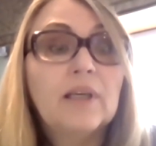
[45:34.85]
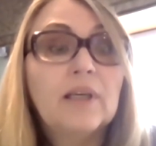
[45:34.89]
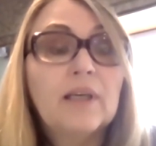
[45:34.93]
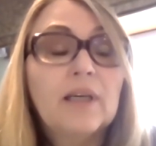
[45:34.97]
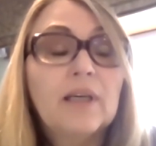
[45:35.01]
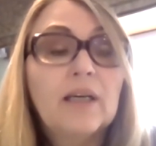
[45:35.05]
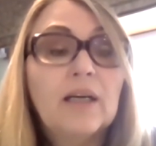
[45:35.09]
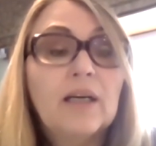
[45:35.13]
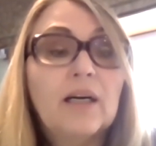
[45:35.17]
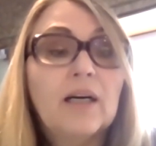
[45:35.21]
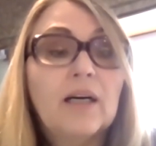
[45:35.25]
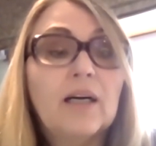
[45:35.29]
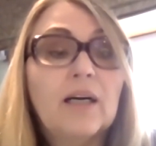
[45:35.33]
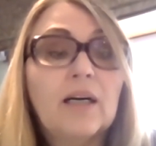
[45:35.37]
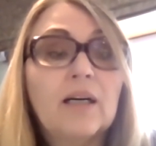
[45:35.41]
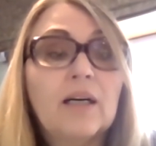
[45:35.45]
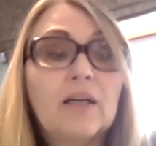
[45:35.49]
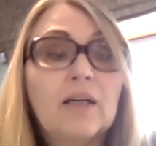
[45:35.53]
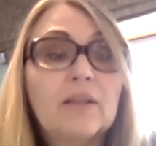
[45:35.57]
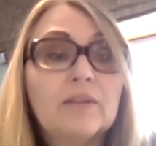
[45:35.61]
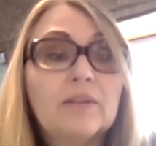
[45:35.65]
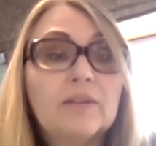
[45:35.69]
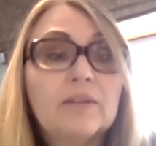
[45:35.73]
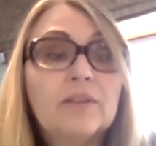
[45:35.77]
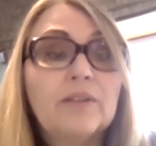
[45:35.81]

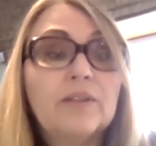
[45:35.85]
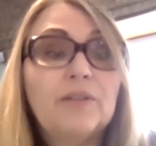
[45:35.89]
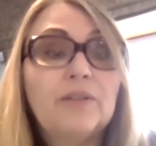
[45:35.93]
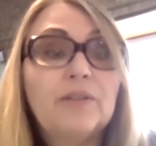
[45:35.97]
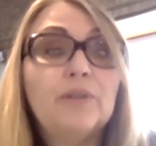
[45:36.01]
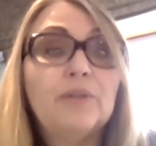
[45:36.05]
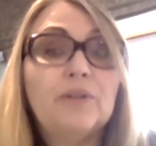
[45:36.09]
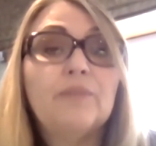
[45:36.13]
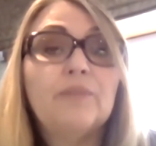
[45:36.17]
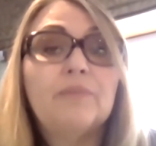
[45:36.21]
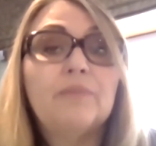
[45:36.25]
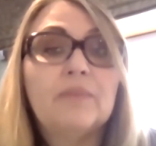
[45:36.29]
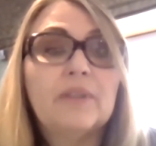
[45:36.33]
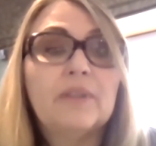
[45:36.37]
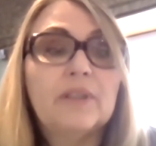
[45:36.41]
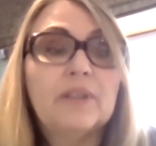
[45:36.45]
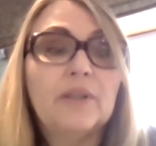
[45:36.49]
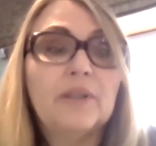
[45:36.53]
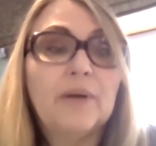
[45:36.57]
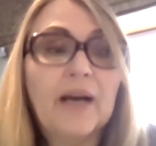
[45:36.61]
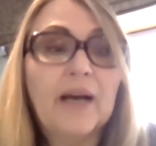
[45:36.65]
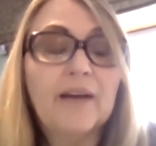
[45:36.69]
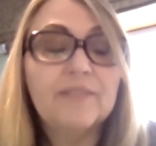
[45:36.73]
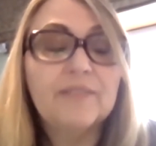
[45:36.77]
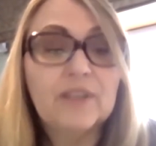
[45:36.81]
Yeah. You
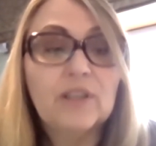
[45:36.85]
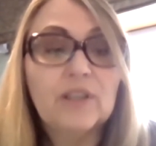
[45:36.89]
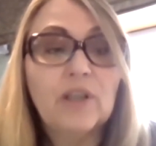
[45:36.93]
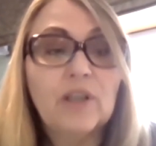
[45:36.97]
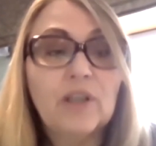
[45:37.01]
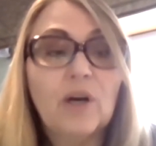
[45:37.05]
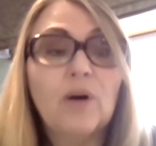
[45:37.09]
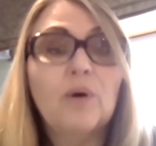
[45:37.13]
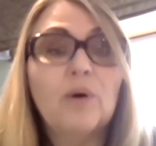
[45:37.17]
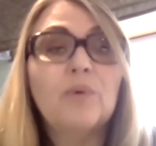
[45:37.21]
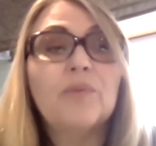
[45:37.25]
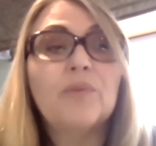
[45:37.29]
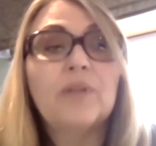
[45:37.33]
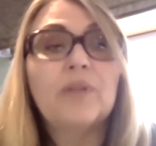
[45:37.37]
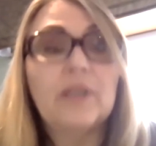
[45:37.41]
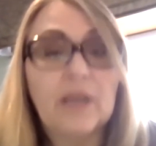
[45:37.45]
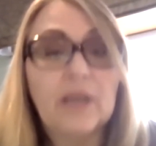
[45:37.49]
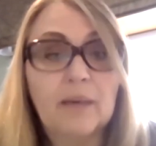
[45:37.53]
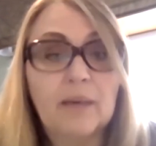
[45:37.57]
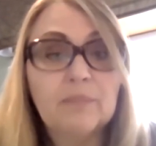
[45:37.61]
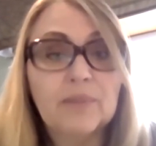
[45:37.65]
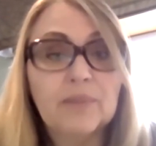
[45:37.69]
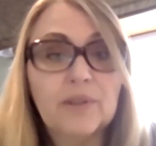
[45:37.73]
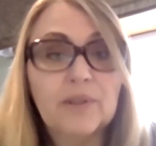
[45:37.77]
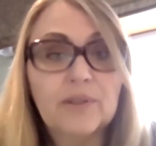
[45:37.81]
have to know the
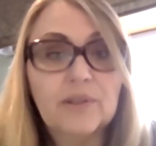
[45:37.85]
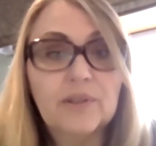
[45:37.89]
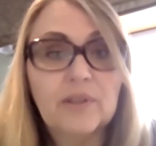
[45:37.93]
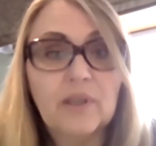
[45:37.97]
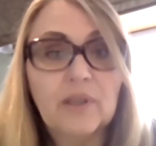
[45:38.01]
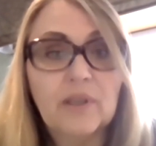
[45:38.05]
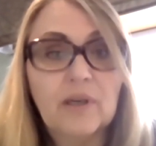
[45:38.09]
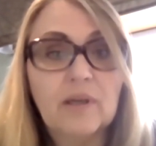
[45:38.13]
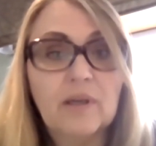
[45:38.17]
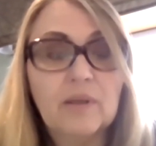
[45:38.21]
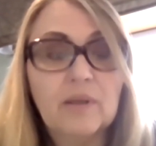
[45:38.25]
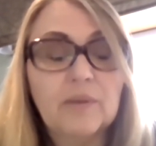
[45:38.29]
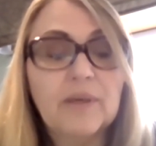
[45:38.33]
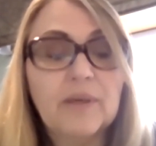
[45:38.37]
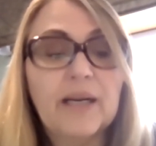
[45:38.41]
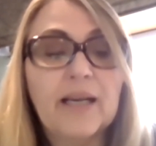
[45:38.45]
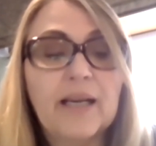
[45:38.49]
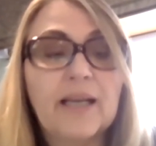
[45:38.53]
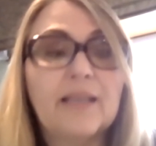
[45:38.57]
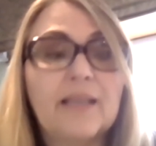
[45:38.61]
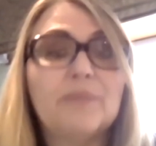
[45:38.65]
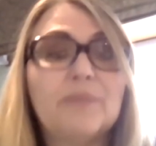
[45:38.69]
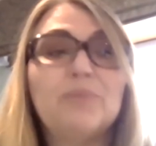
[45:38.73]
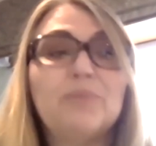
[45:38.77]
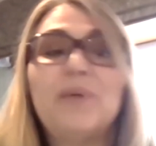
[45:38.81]
numbers though,
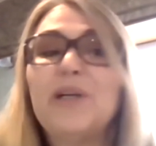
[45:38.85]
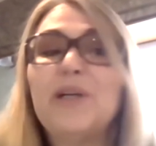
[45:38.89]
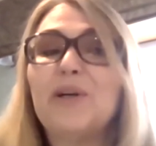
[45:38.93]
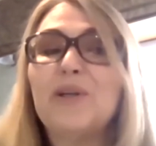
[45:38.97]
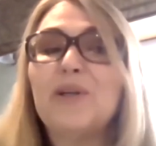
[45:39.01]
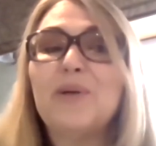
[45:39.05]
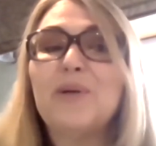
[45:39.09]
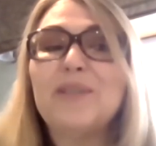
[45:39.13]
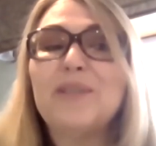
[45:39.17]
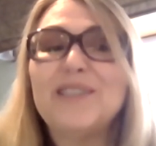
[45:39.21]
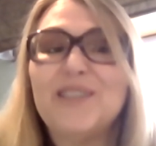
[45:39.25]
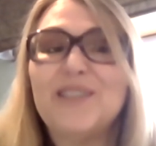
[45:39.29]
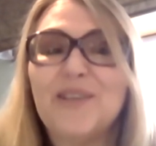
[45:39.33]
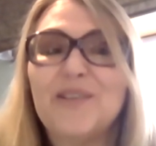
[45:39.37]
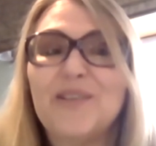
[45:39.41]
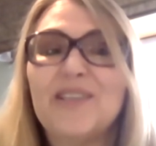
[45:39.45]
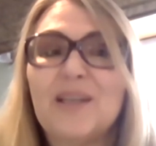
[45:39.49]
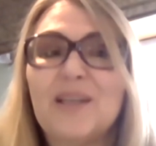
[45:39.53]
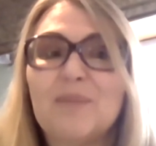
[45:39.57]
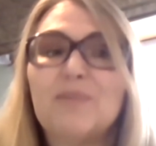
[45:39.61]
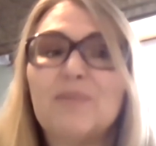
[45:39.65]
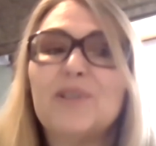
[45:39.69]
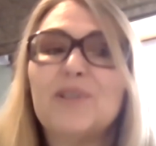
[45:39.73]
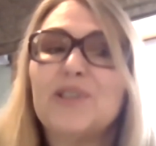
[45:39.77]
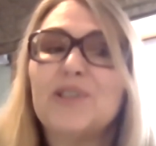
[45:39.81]
and we don't always know the
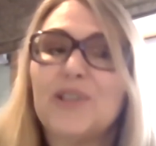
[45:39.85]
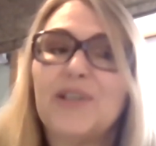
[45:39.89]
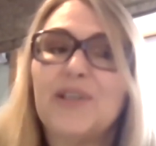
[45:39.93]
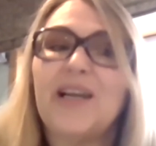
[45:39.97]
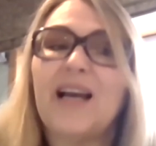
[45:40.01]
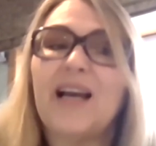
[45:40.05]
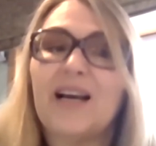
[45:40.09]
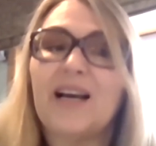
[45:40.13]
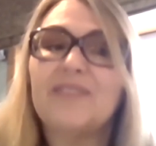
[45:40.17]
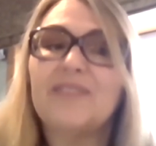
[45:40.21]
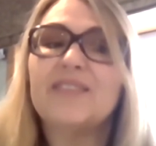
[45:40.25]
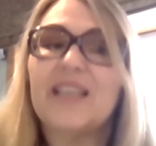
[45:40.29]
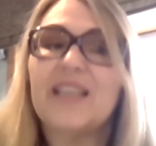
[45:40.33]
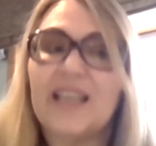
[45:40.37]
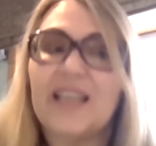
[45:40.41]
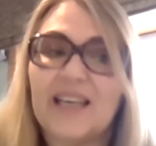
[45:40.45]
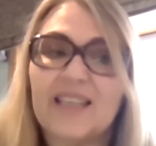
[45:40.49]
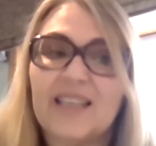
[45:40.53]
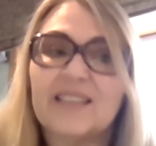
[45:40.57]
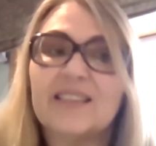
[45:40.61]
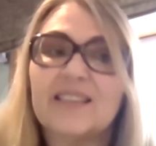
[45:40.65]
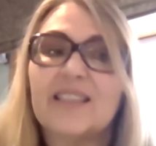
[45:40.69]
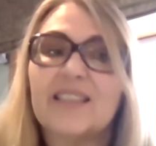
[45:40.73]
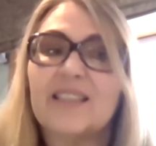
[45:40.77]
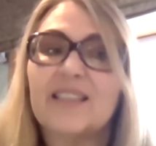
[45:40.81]
numbers, so you have to
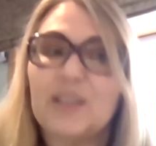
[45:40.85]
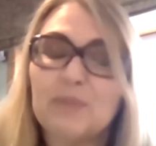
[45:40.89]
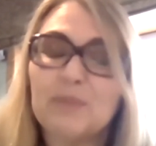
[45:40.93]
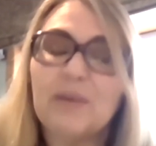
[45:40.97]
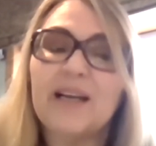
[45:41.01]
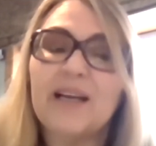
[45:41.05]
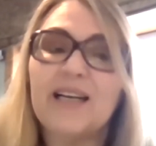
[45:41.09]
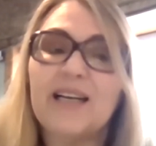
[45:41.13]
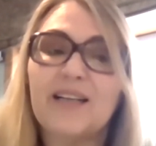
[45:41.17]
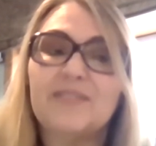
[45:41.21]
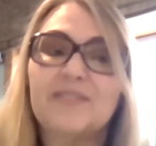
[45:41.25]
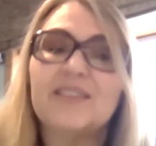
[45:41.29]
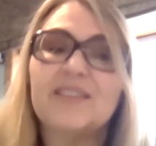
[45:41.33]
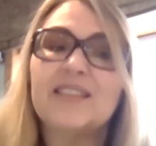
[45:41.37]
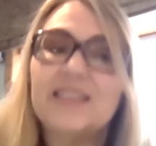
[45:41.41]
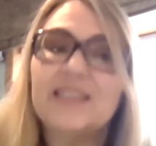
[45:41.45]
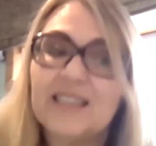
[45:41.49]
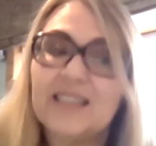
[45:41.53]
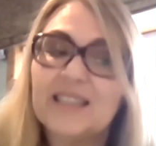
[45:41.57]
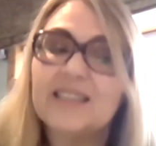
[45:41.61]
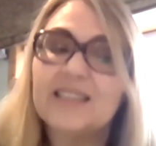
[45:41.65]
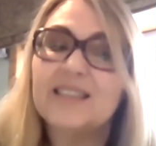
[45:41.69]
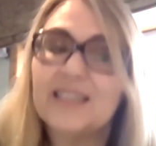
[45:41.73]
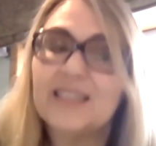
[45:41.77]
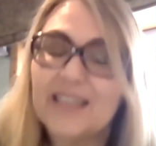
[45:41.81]
ask, and you might have to
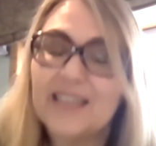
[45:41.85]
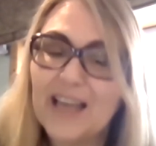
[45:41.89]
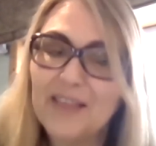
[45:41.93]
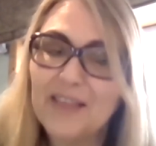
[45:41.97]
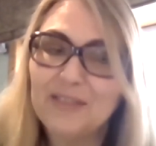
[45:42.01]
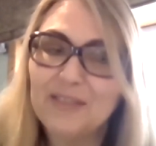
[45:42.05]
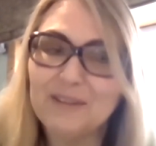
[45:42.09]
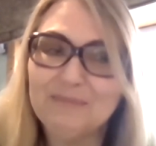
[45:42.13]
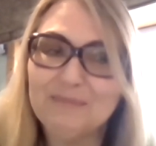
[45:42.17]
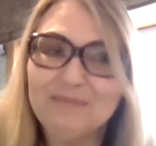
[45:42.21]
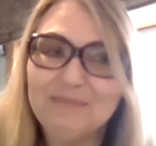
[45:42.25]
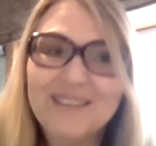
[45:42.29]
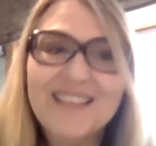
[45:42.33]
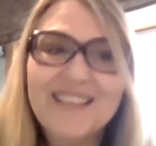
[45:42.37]
dig to get them.